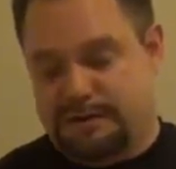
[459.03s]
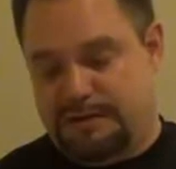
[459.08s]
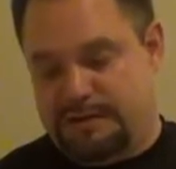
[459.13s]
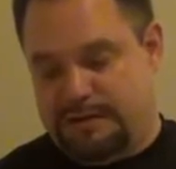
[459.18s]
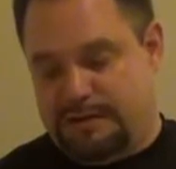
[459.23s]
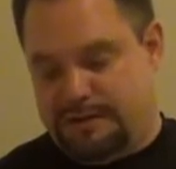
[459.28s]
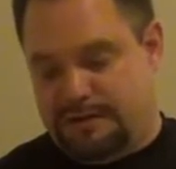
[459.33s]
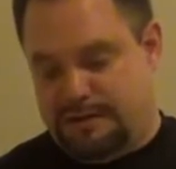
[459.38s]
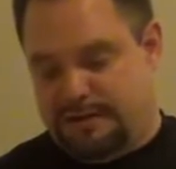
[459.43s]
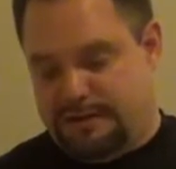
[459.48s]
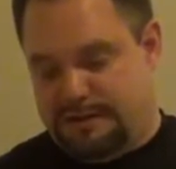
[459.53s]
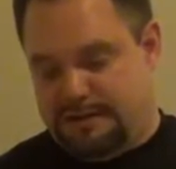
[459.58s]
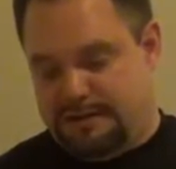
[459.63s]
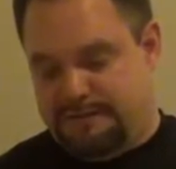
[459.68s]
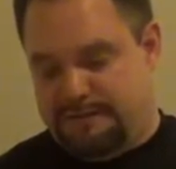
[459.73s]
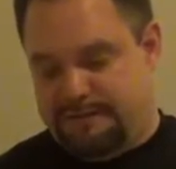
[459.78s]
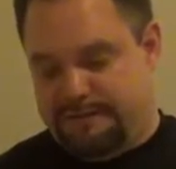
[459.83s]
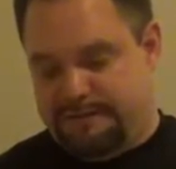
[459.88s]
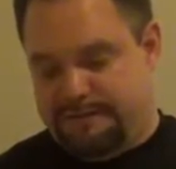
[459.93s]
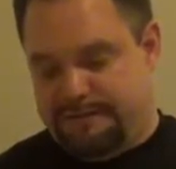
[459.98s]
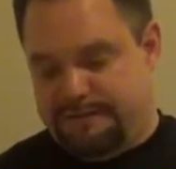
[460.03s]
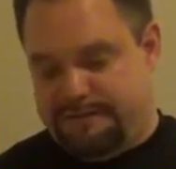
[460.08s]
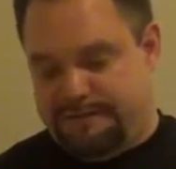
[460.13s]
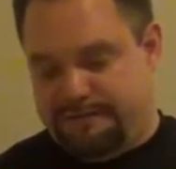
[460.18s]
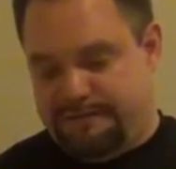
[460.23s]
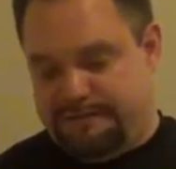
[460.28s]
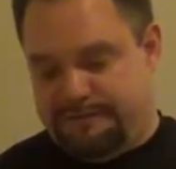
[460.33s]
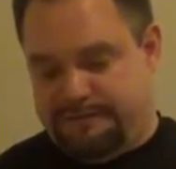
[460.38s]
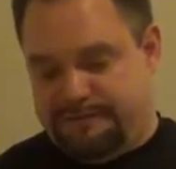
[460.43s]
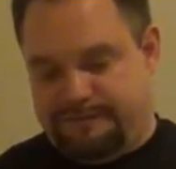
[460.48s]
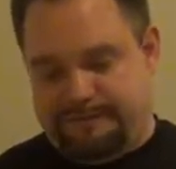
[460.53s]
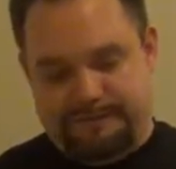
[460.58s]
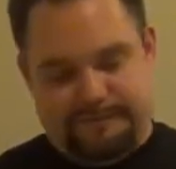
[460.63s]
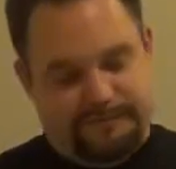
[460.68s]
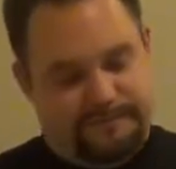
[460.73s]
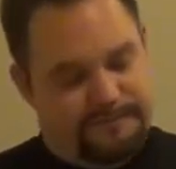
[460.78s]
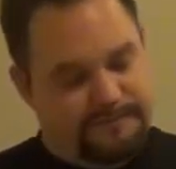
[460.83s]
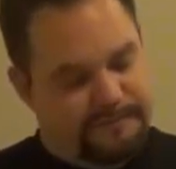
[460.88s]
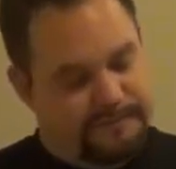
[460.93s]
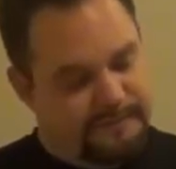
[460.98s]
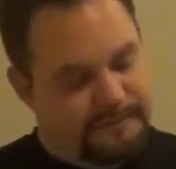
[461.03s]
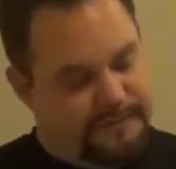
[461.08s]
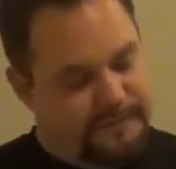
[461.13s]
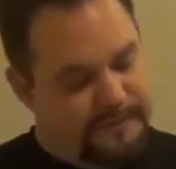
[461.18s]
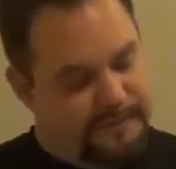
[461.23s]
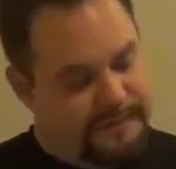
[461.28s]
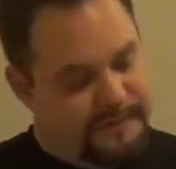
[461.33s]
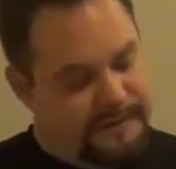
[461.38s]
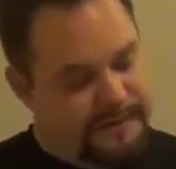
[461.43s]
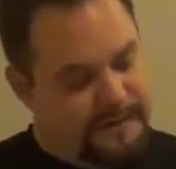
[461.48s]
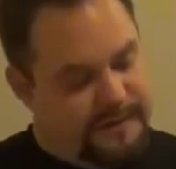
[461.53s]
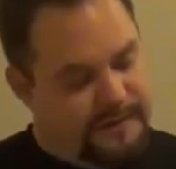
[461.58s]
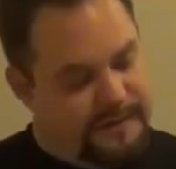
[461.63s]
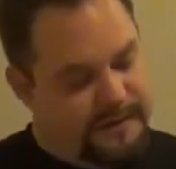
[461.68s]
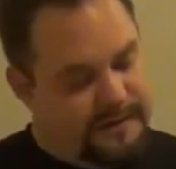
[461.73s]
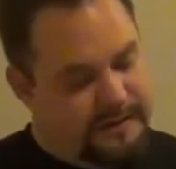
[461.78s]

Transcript: [no speech]